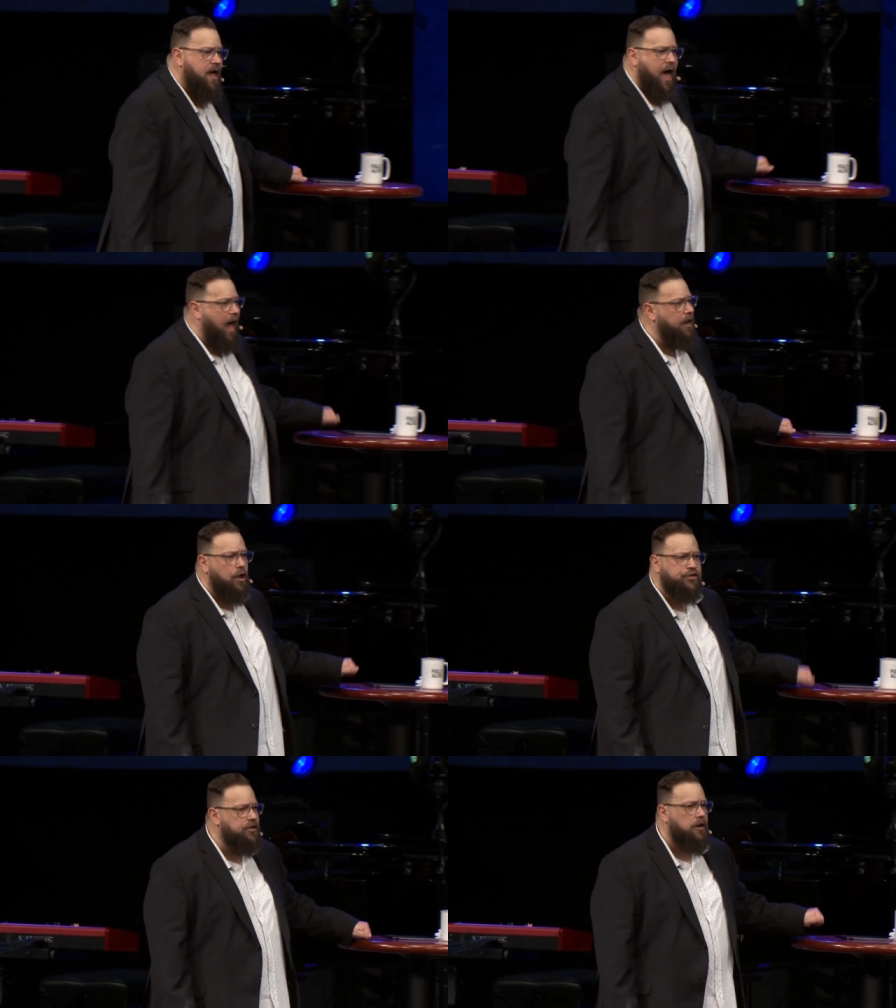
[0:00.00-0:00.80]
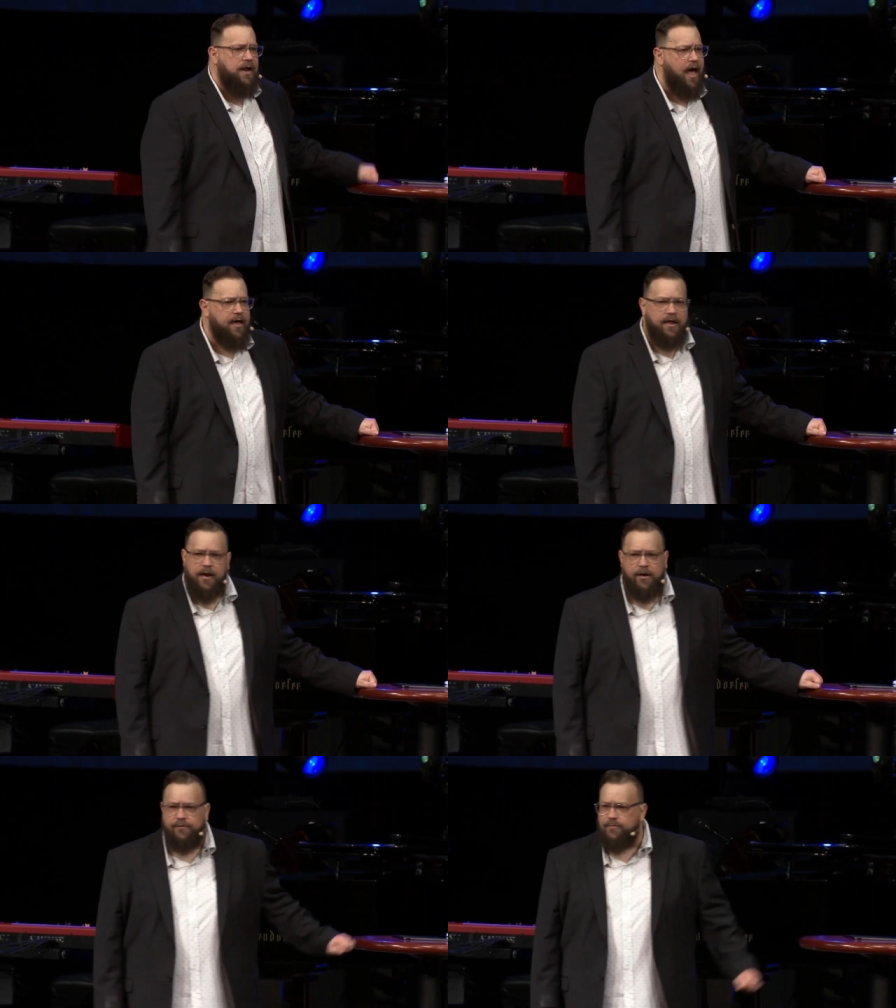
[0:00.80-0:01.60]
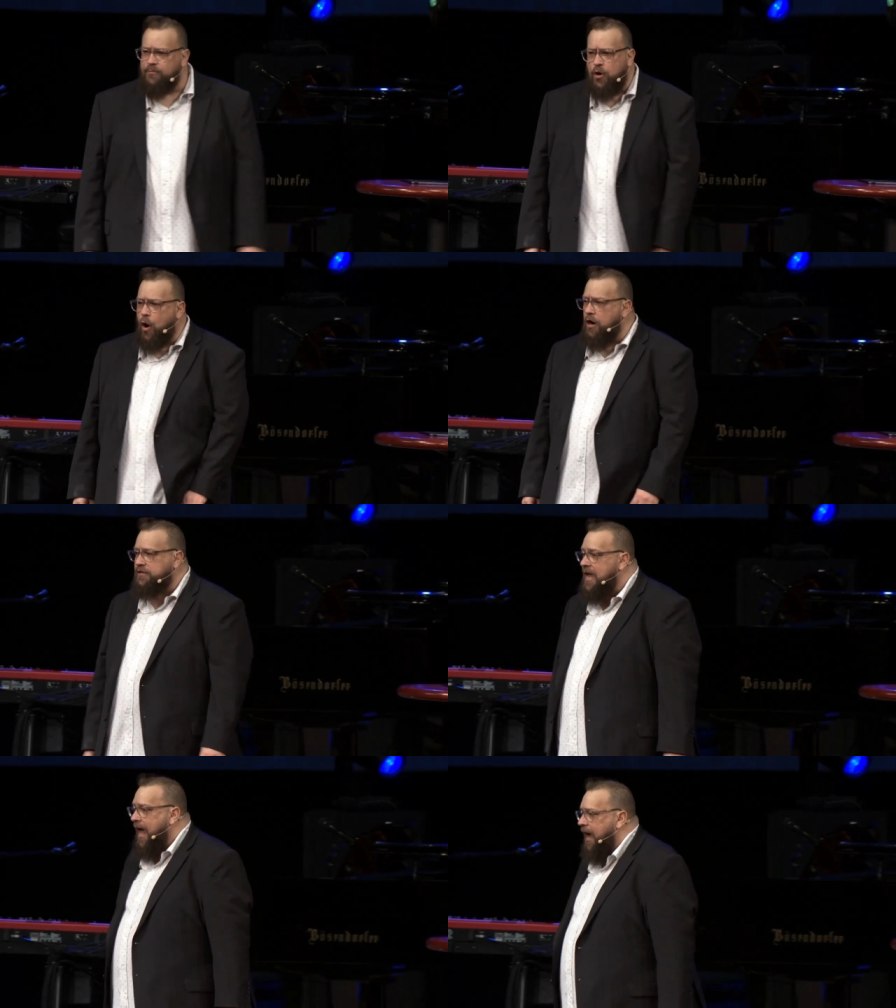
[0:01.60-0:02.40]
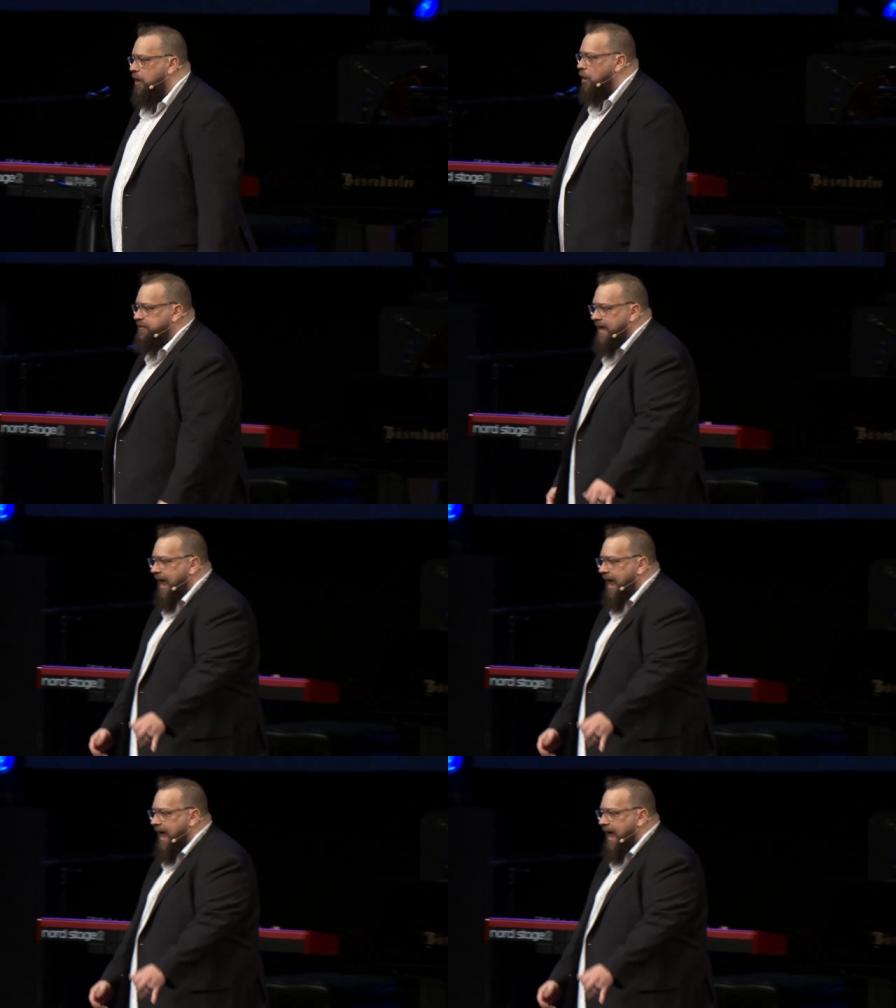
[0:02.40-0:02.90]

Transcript: I'm going to go start knocking on some doors. I'm going to go say,